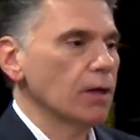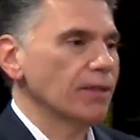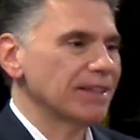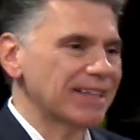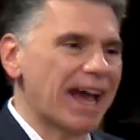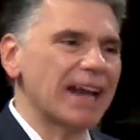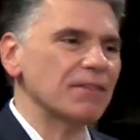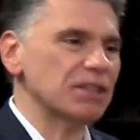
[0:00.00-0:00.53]
It's
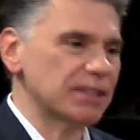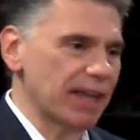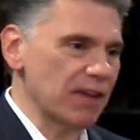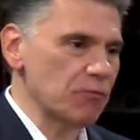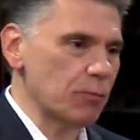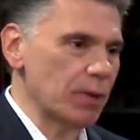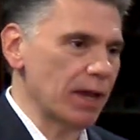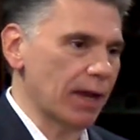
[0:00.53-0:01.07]
kind of a
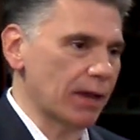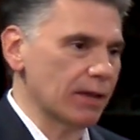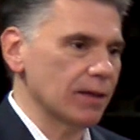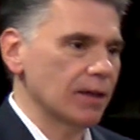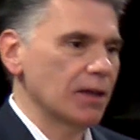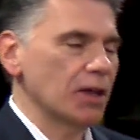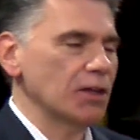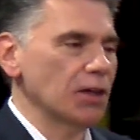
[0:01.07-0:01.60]
safe pick.
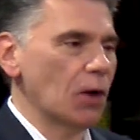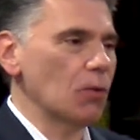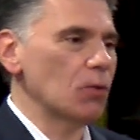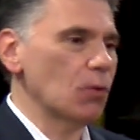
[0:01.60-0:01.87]
You know,